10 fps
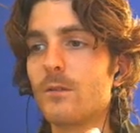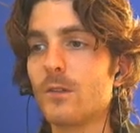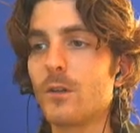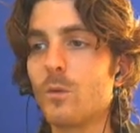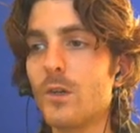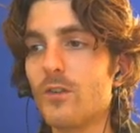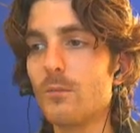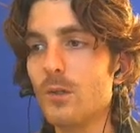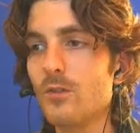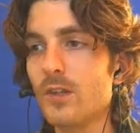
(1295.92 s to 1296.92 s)
with the
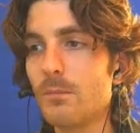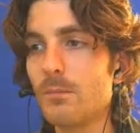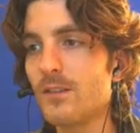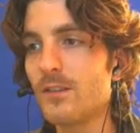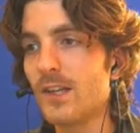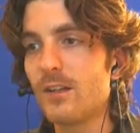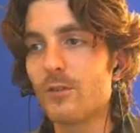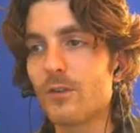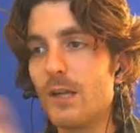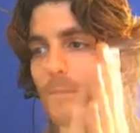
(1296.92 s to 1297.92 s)
music, but instead of
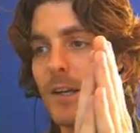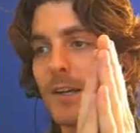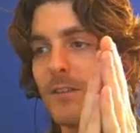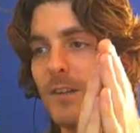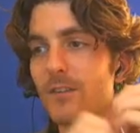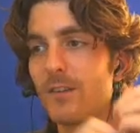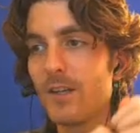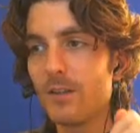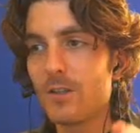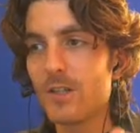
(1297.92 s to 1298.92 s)
clapping like this,
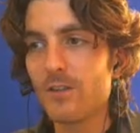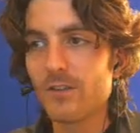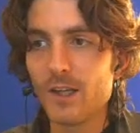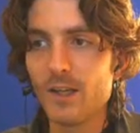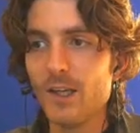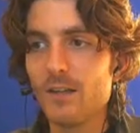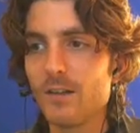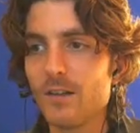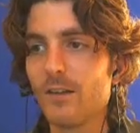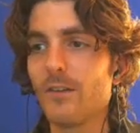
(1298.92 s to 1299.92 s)
you just hit
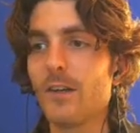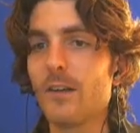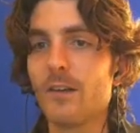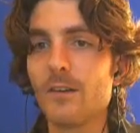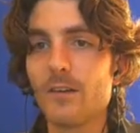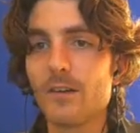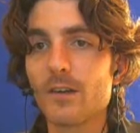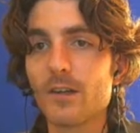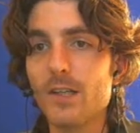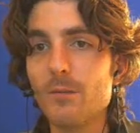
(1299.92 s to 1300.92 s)
the
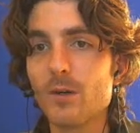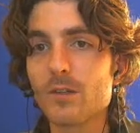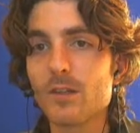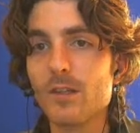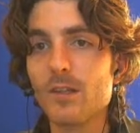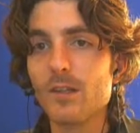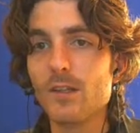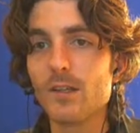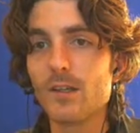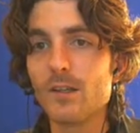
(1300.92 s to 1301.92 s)
keyboard key
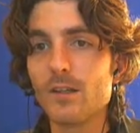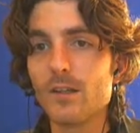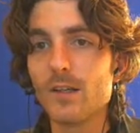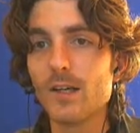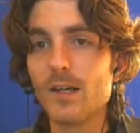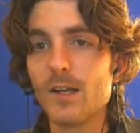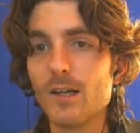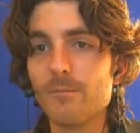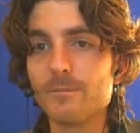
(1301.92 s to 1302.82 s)
here, numpad